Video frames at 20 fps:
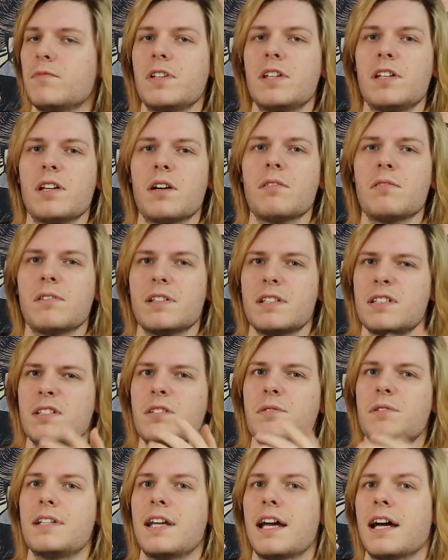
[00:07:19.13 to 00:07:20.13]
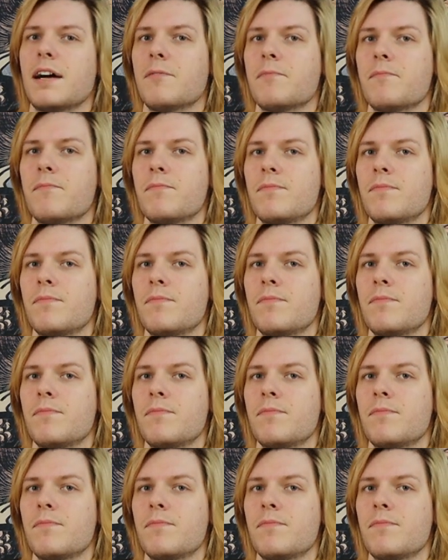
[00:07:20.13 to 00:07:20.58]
You know, let's do it now.